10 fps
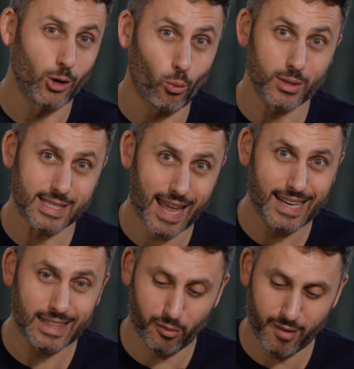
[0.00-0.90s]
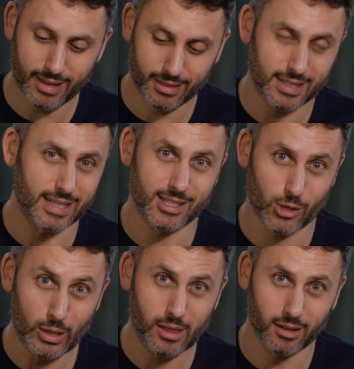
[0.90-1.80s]
notwithstanding the fact that it is
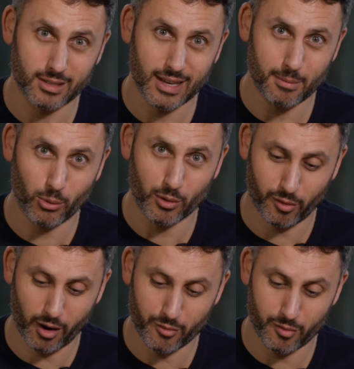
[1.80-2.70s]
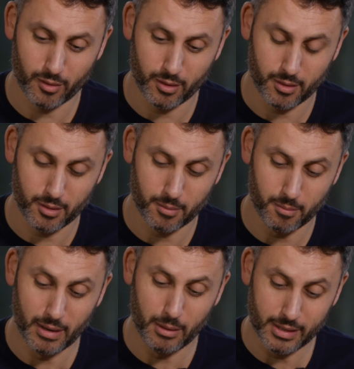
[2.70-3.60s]
only 38.5
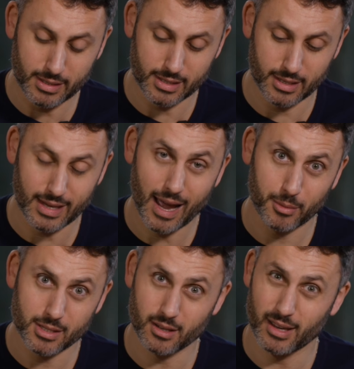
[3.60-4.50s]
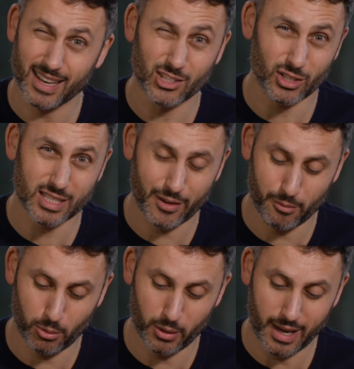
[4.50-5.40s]
millimeters in diameter and just
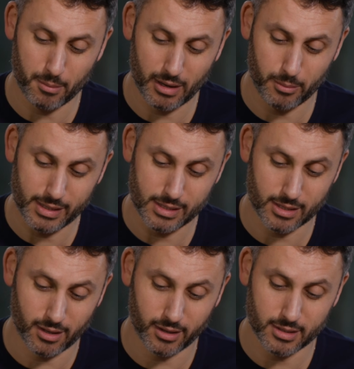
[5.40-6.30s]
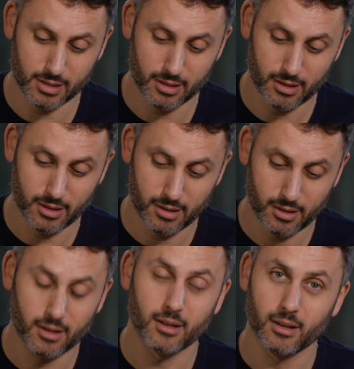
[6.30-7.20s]
7.8 millimeters in height,
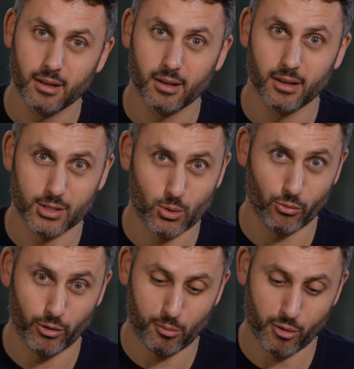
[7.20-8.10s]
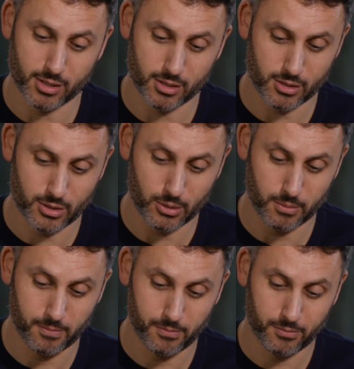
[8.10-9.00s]
it's got real presence too.
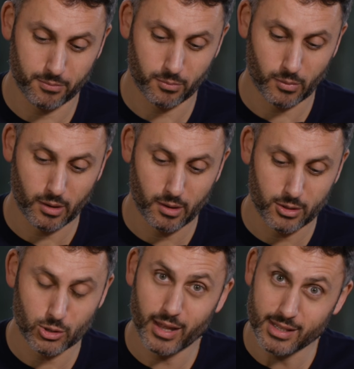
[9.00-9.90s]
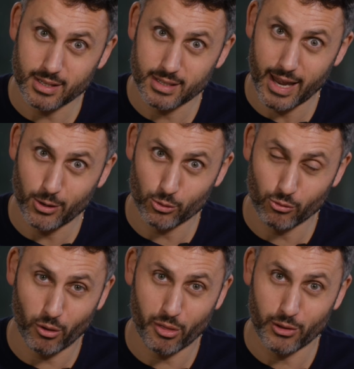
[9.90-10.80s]
So that's the Daniel
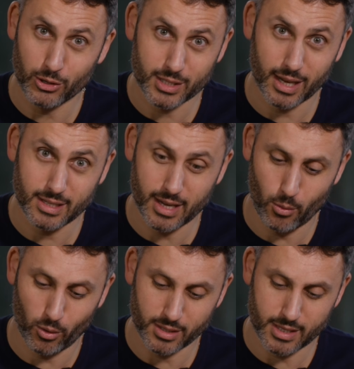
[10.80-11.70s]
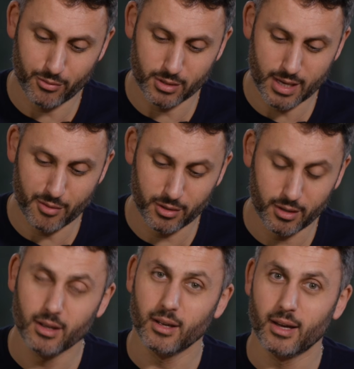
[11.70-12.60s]
Roth Le Sentier 177.